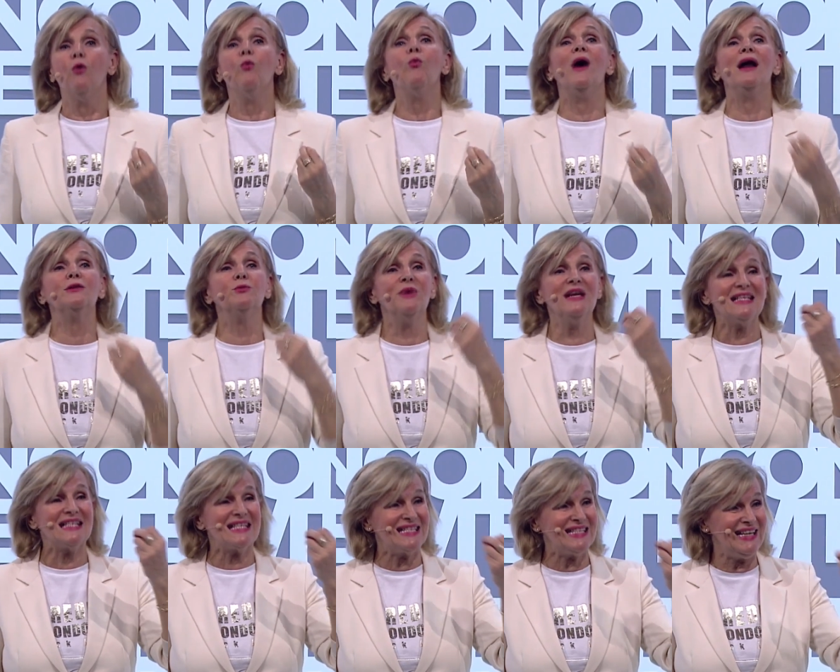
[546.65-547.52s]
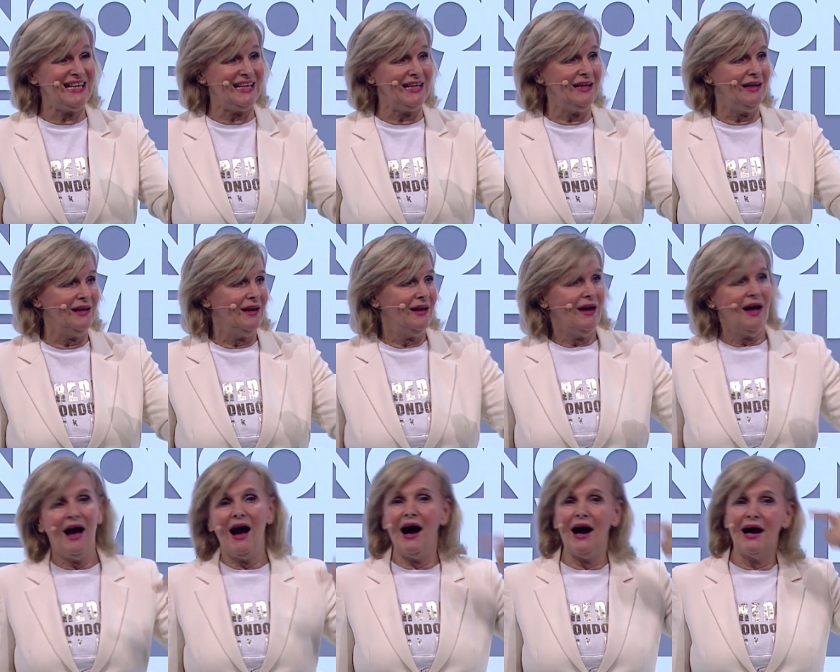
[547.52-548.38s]
what we see
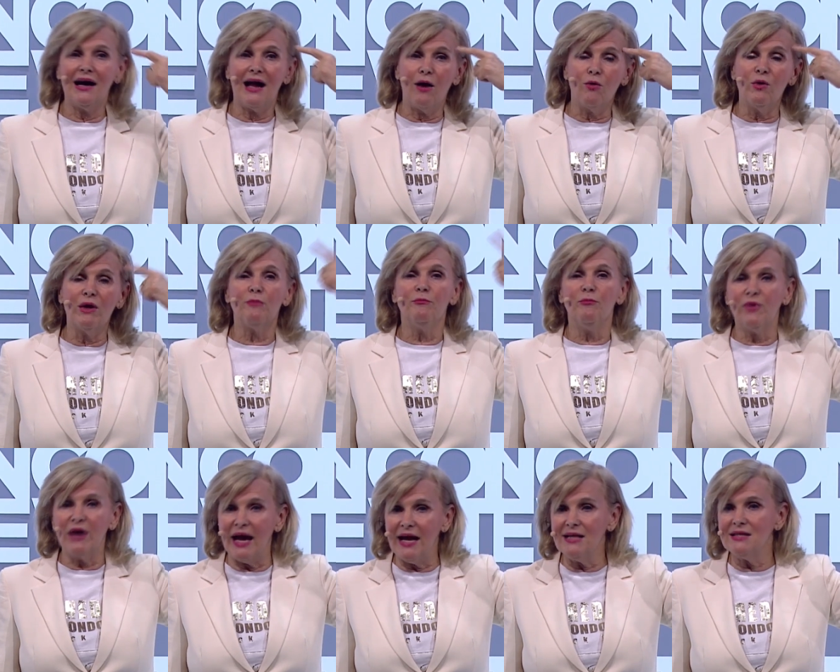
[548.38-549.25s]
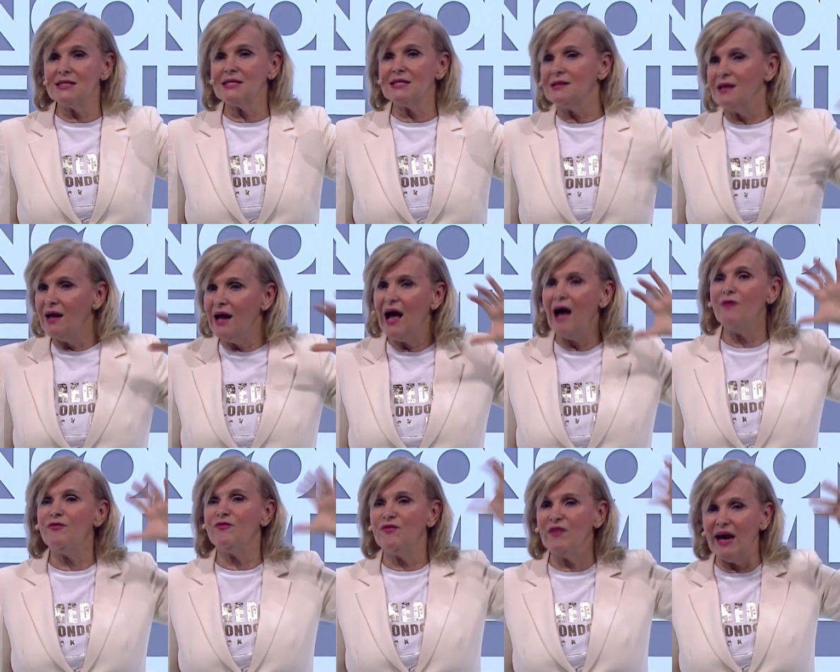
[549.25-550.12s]
are our brains
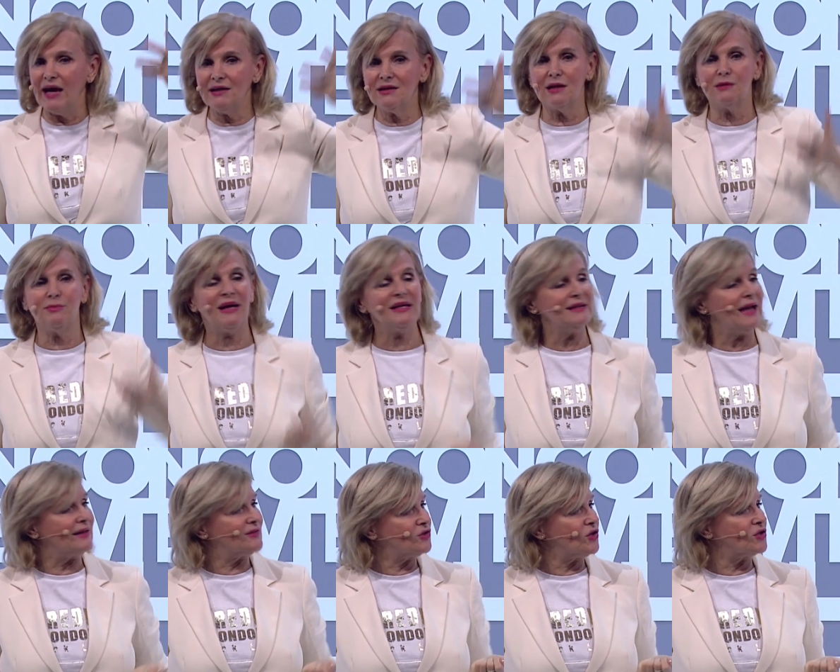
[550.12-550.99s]
affected by that